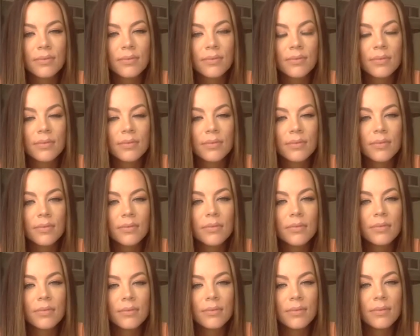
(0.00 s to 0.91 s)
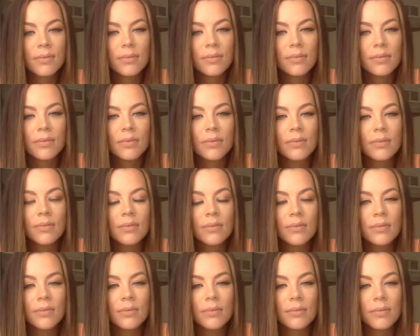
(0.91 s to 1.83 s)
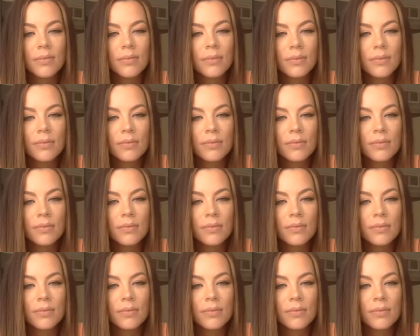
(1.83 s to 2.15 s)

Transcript: This person isn't speaking.